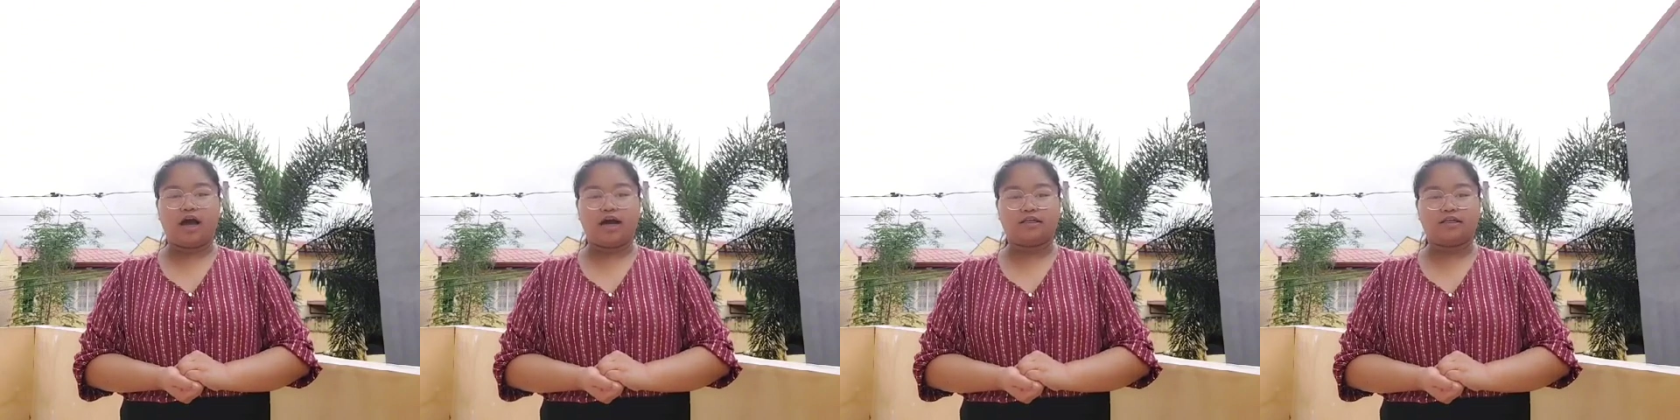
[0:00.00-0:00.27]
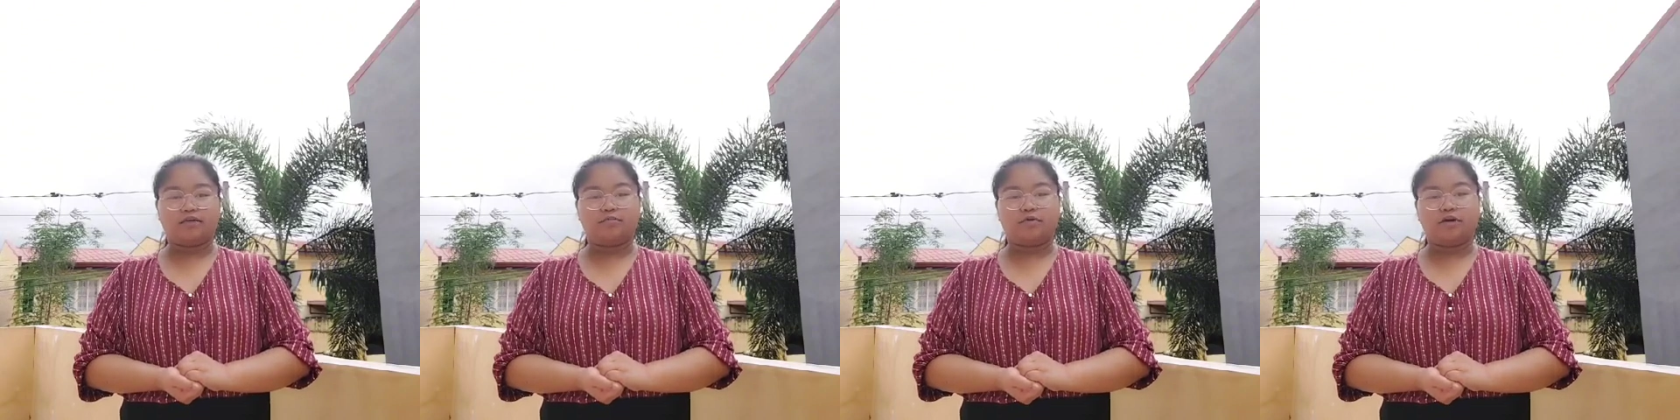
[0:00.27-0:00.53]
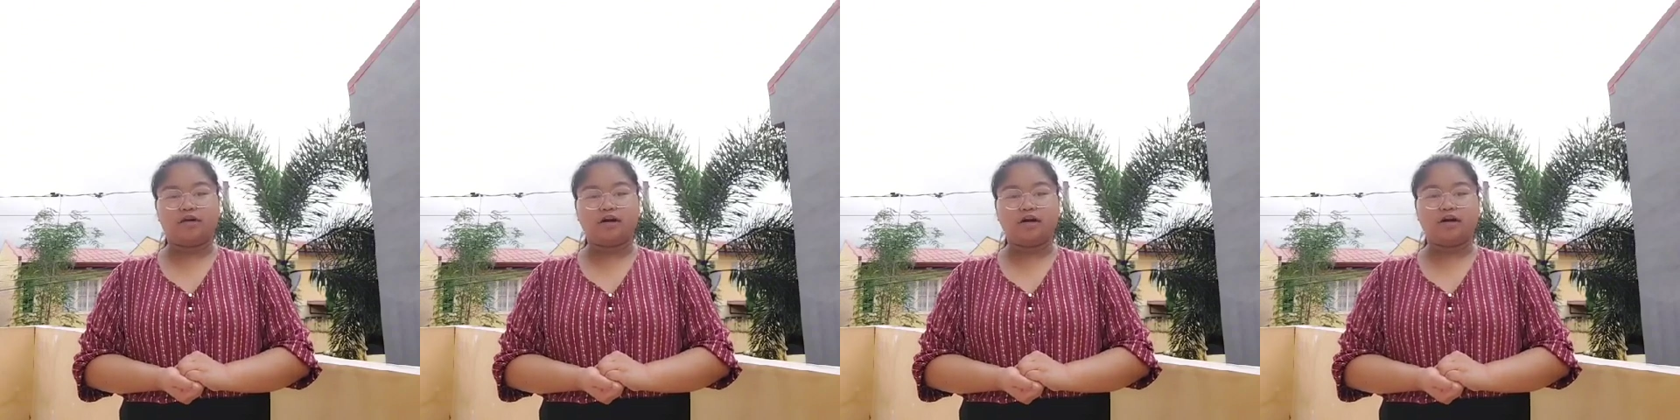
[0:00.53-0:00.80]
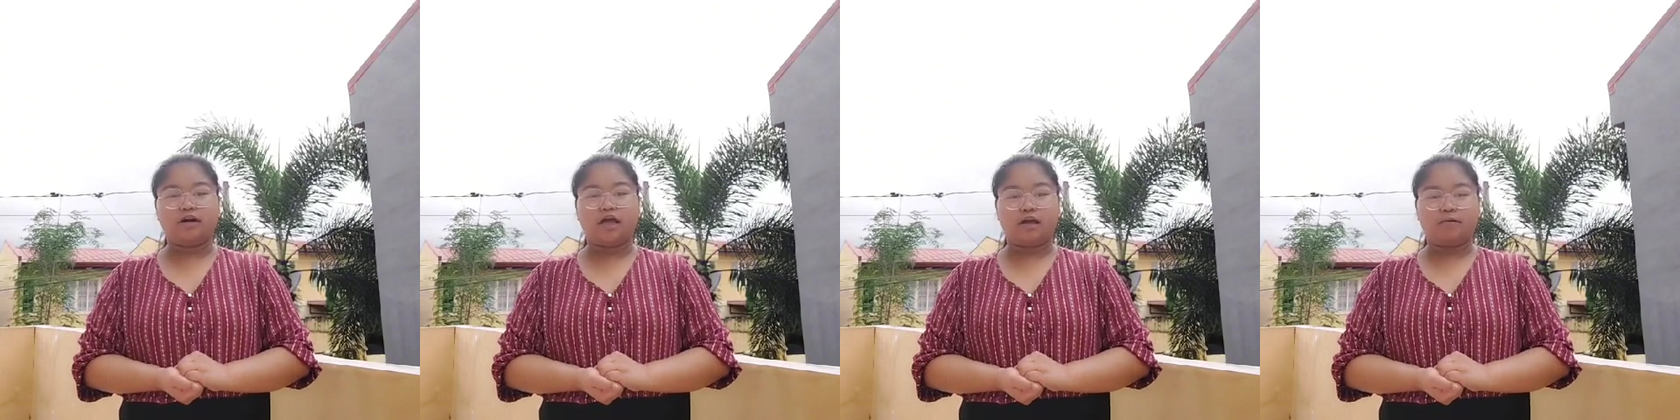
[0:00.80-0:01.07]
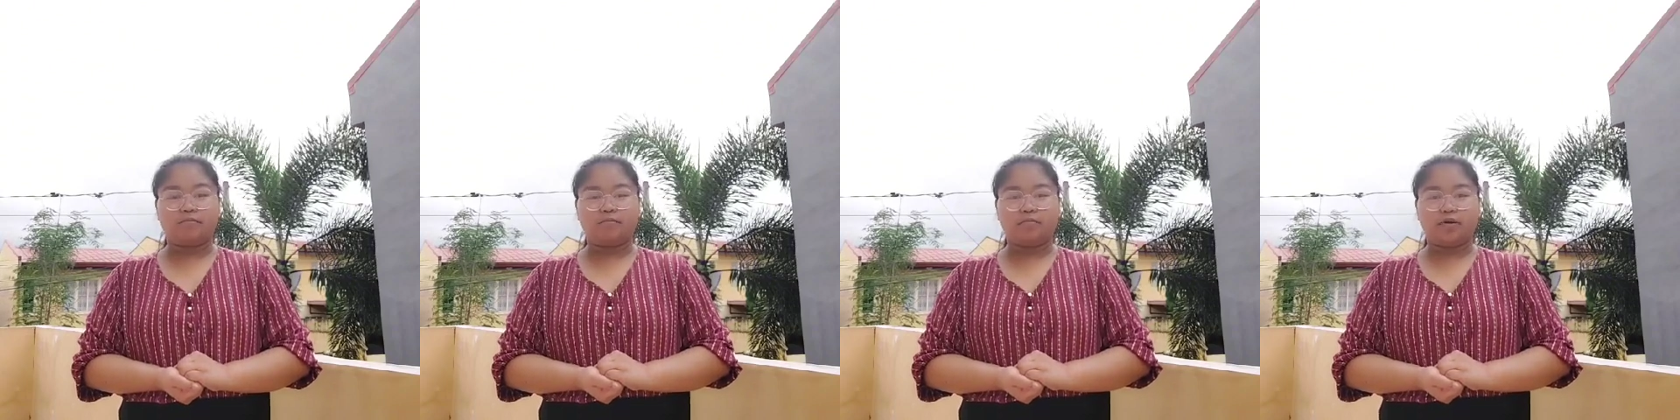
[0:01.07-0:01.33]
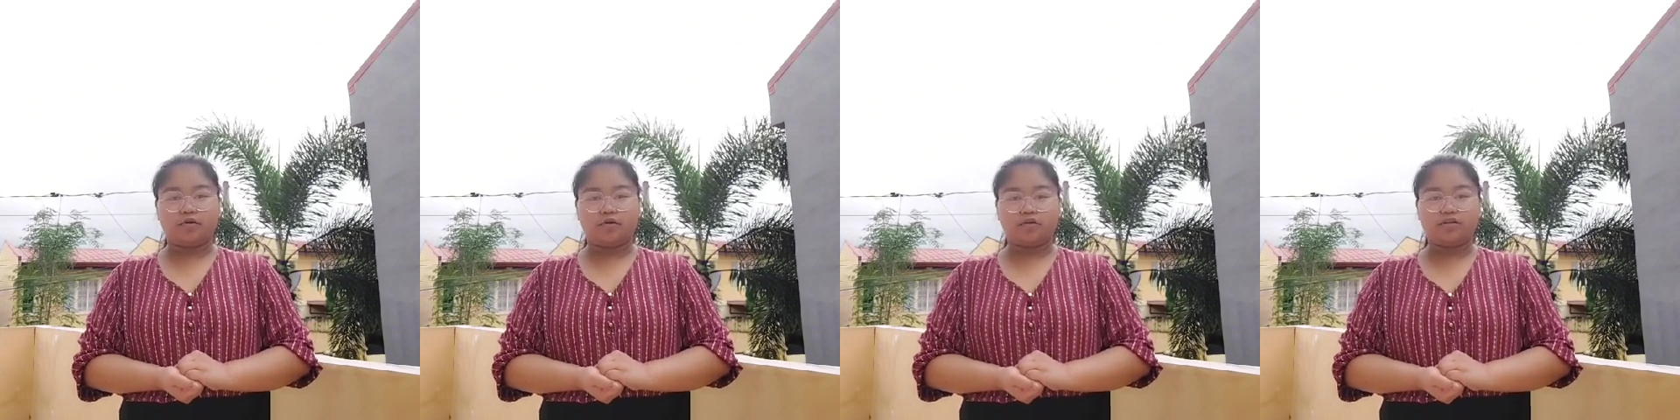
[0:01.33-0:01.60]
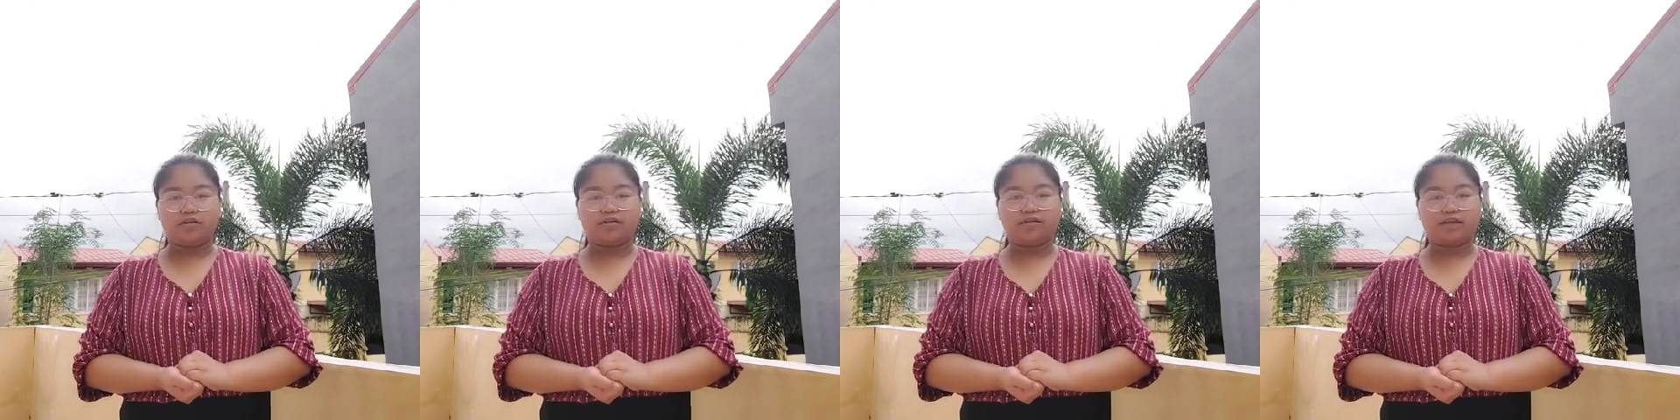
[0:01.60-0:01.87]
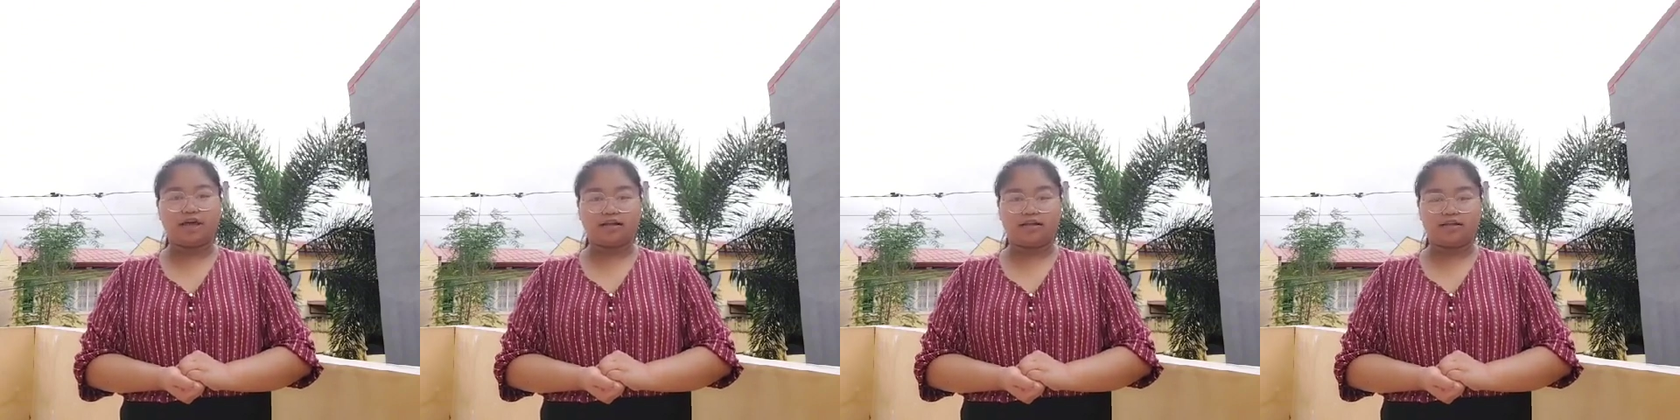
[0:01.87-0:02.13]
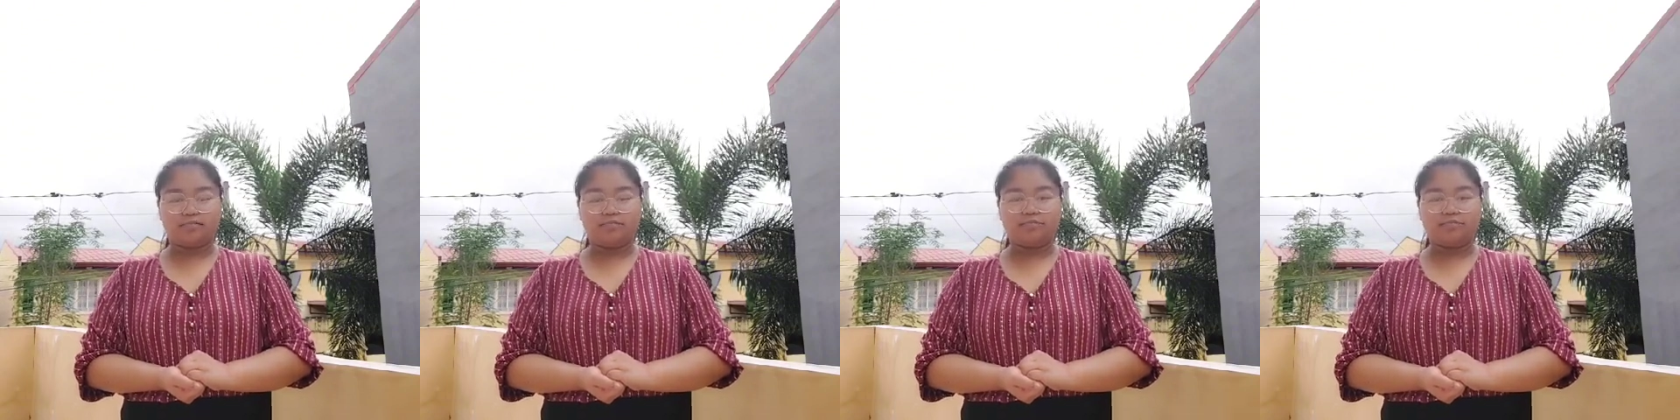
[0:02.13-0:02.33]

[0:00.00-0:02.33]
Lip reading: as Bernard M. Baruch said.